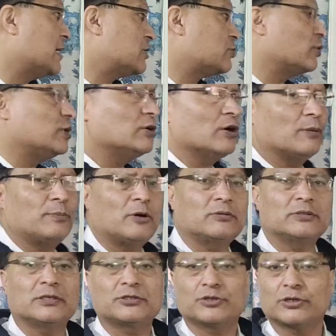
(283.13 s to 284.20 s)
I told you
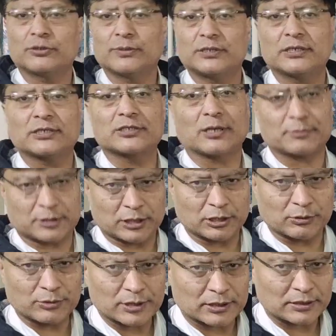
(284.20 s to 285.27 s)
about the trigonometric
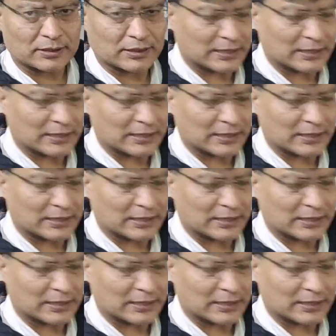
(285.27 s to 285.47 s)
substitution,